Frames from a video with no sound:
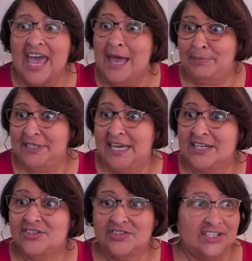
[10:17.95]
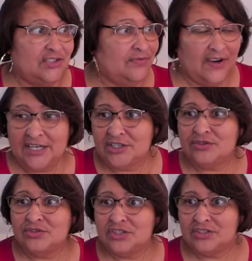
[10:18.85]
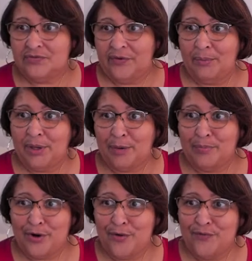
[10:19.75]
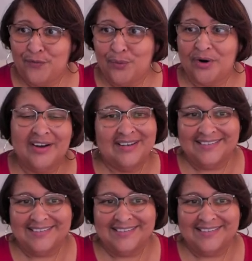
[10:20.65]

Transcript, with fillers: applications that you find to use this Filmic Pro for,